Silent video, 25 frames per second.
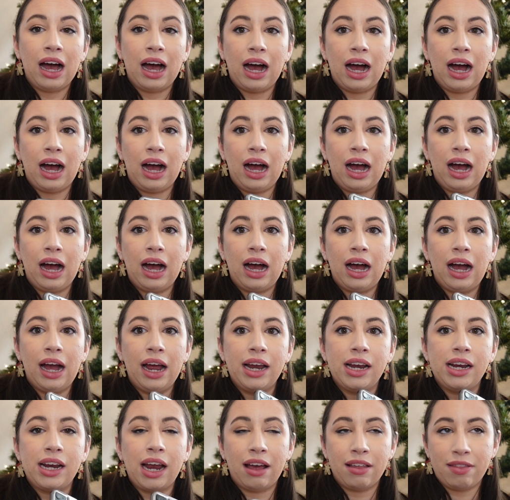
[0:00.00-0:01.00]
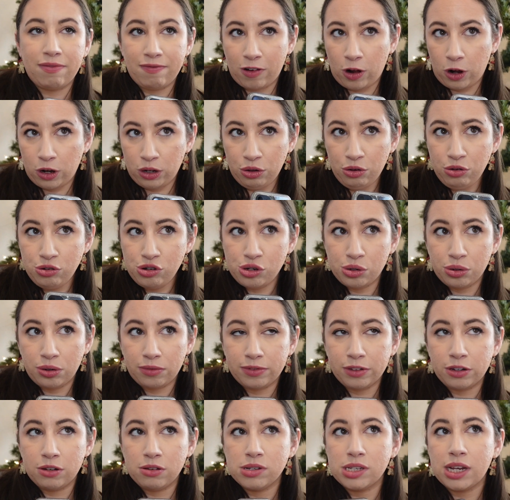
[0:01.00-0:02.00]
I have gone through two of
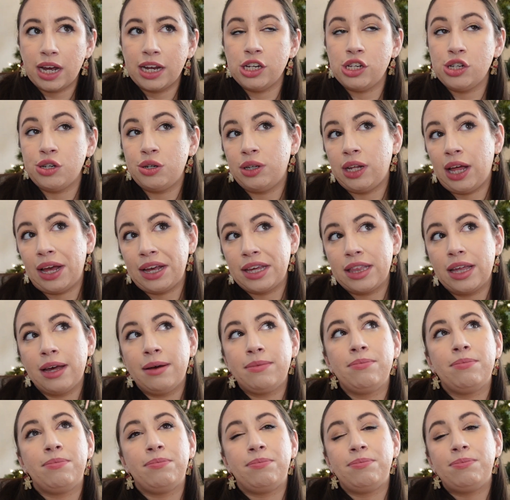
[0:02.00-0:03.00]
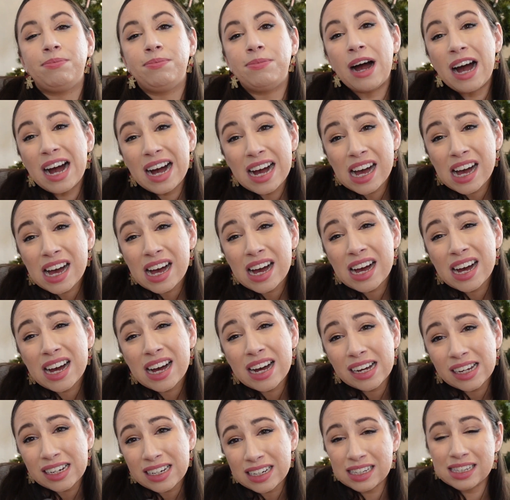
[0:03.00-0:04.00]
those. I do like them,
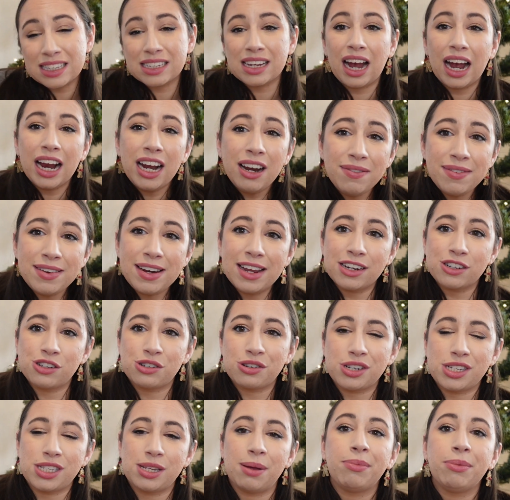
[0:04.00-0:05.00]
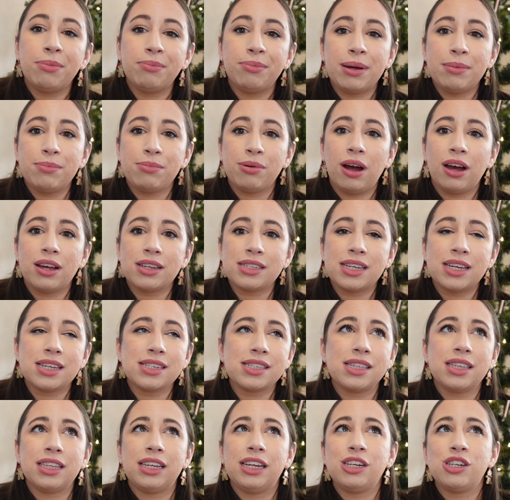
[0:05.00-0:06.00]
but it's kind of an extra step in my process
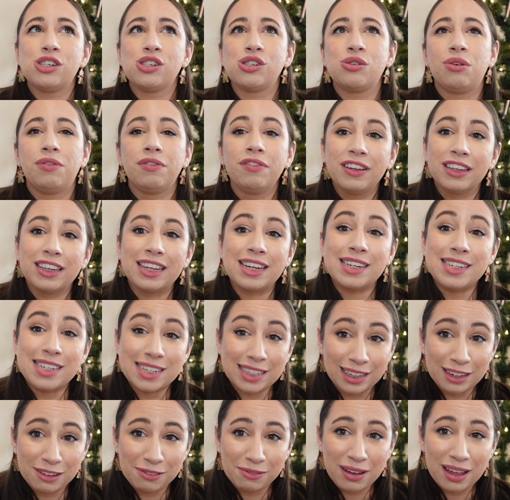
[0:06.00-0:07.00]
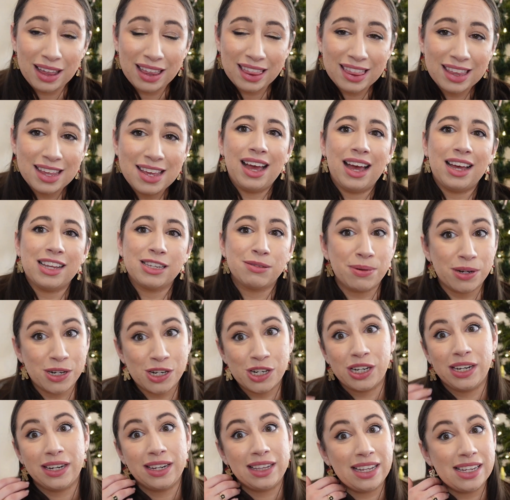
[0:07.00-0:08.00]
that I just don't feel like dealing with,
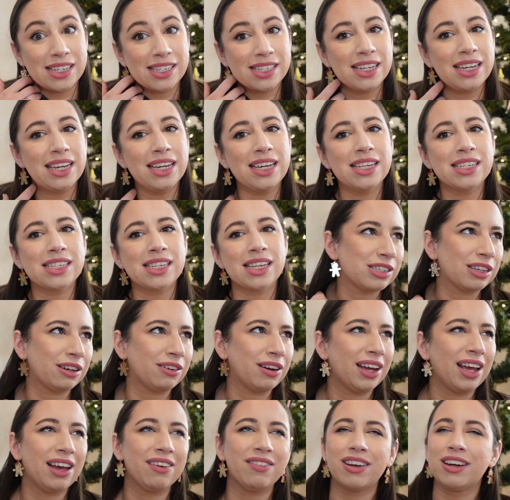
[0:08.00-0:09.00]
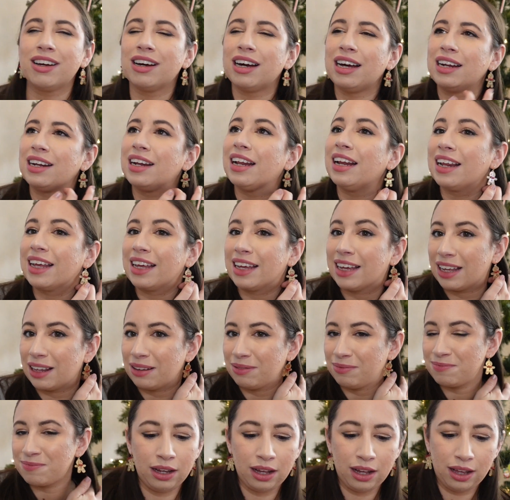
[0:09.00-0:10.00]
especially these days, so I haven't gotten it
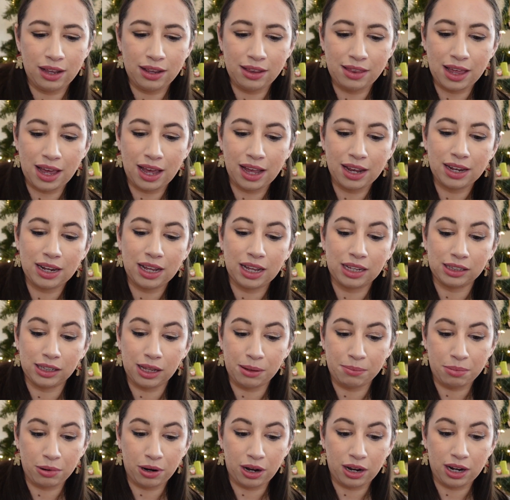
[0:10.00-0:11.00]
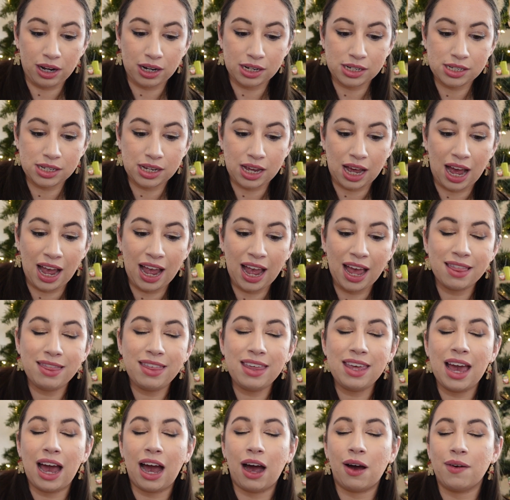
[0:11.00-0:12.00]
again. Then lip products. I had
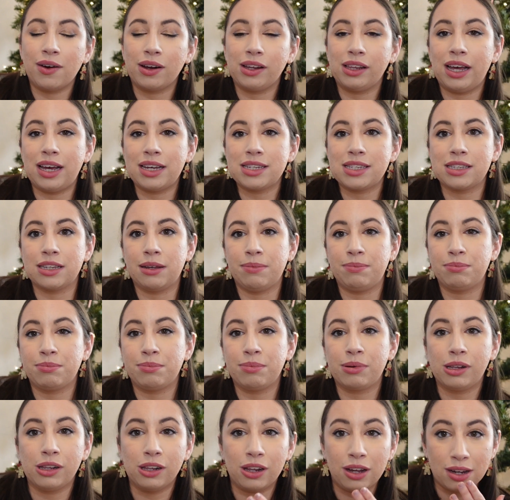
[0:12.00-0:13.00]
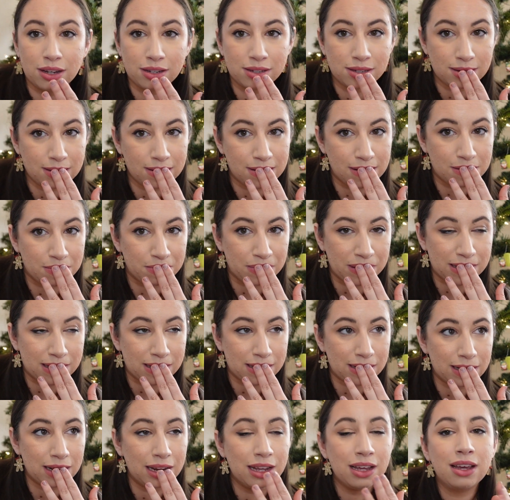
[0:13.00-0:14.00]
the Hourglass Lip Gloss. Oh my
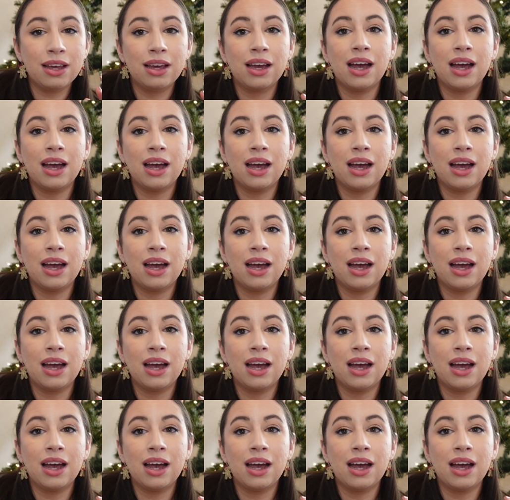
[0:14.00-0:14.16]
god.